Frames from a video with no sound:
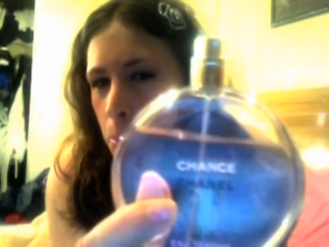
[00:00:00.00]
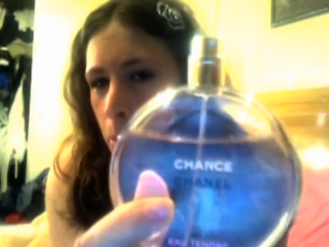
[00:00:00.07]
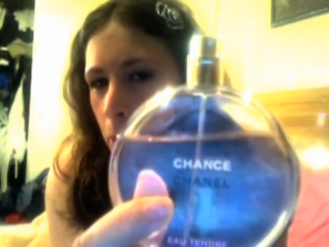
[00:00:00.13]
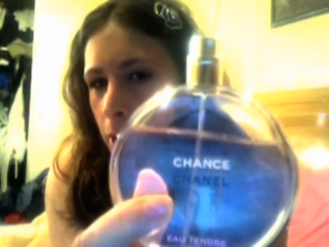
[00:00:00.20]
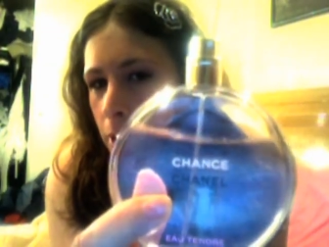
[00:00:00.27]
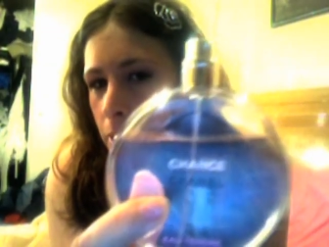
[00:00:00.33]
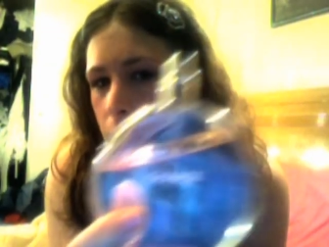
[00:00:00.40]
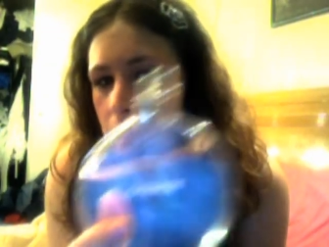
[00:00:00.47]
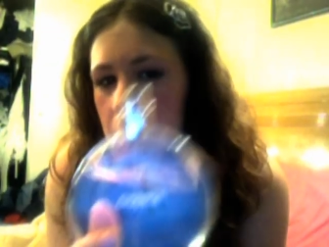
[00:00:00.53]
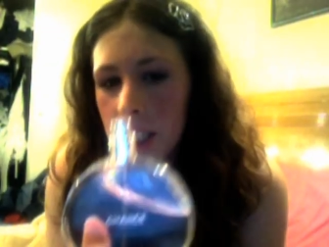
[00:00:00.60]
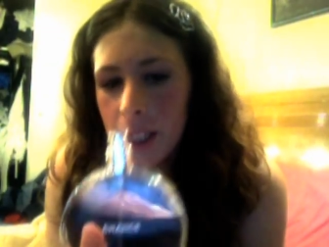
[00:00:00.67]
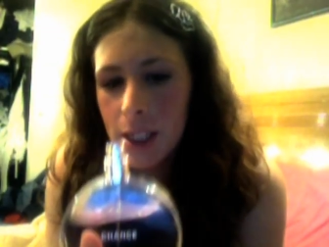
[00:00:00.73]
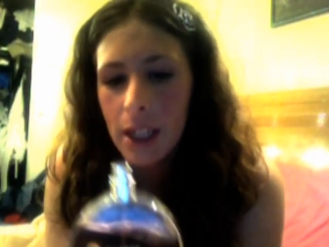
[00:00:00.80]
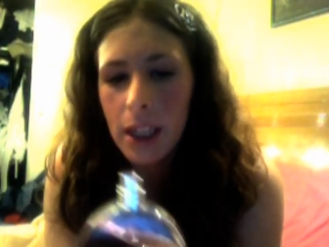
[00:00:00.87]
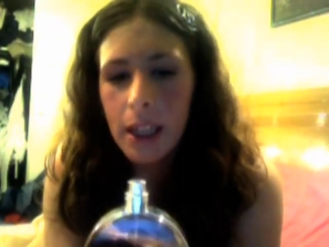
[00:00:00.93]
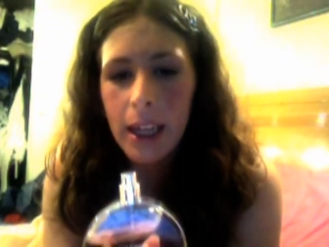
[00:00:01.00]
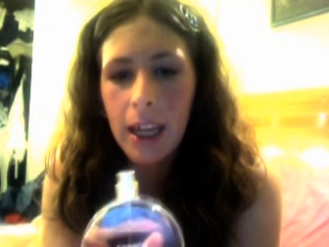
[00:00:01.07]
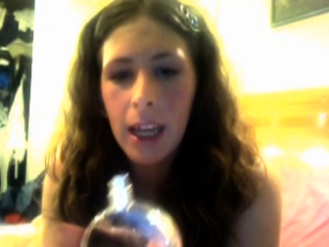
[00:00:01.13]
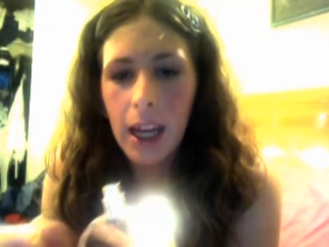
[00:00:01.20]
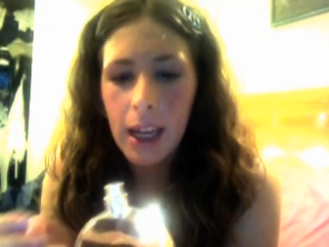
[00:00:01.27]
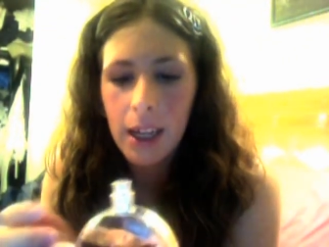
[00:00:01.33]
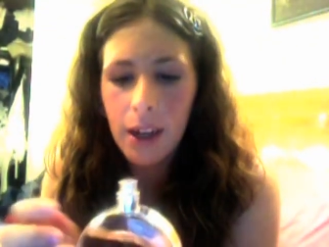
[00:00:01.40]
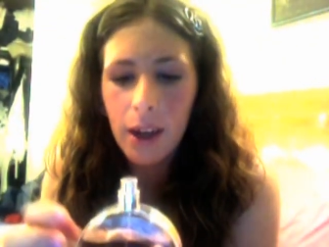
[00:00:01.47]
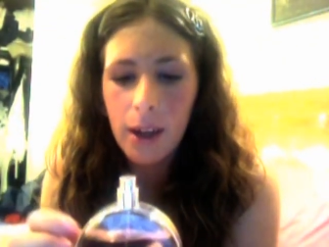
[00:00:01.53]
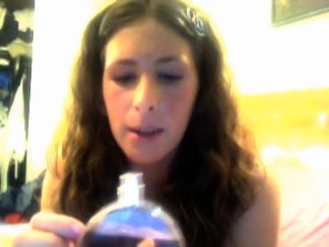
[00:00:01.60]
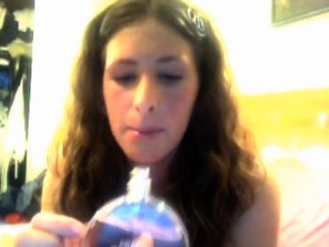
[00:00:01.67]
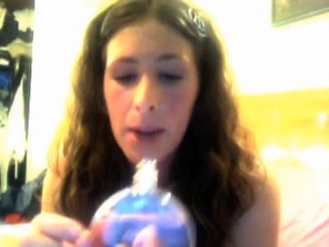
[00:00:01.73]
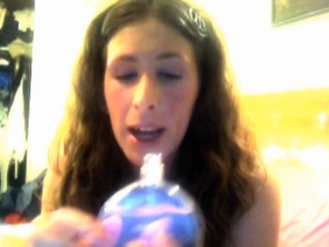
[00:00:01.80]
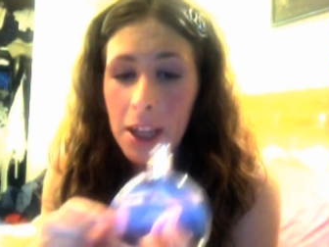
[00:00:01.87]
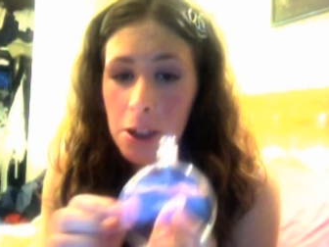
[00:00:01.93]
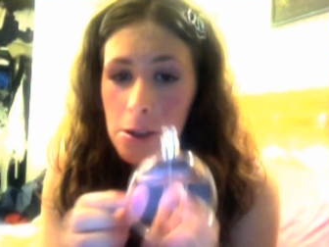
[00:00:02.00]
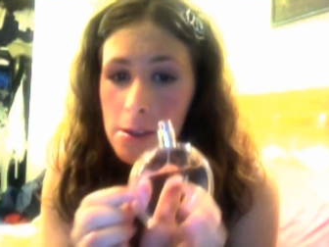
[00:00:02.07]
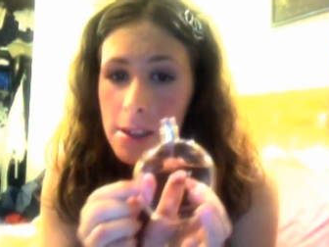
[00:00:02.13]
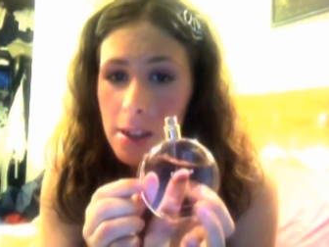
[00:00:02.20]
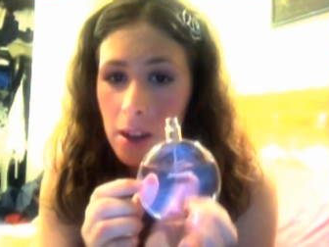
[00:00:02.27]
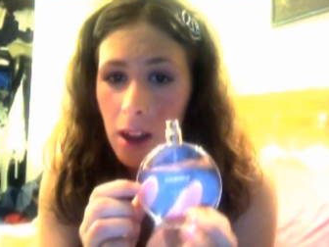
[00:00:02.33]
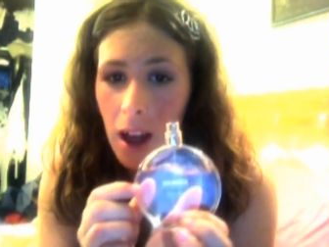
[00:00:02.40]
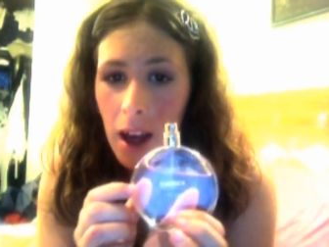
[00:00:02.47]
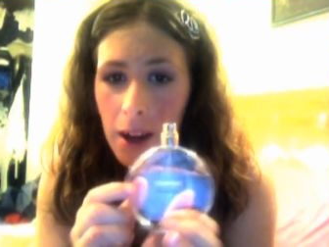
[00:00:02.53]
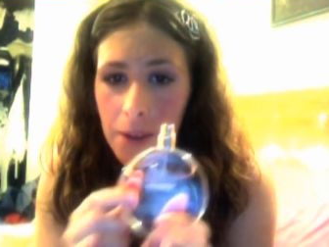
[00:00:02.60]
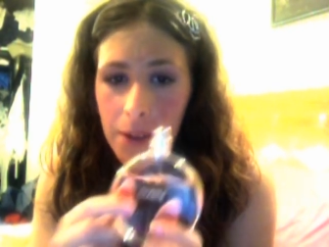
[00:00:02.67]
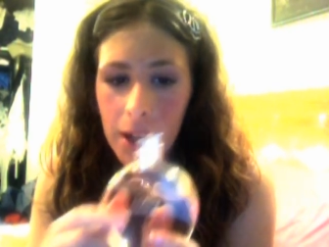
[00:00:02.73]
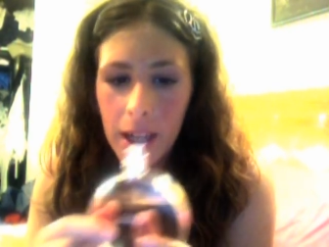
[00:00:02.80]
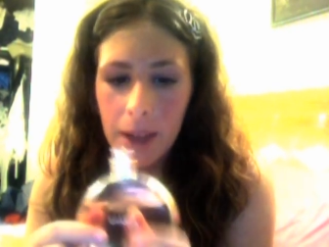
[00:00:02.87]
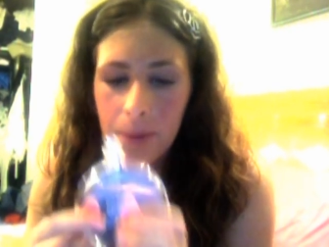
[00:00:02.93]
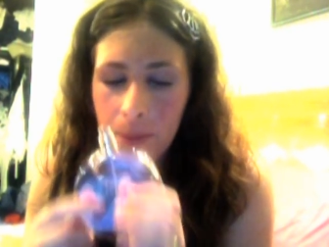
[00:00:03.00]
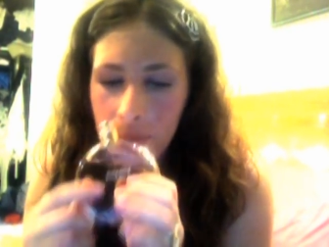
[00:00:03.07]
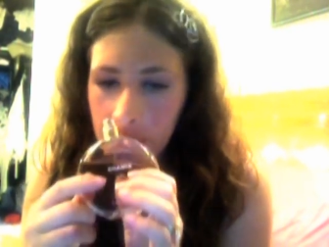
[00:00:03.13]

bought it recently, and um, I used a lot of it.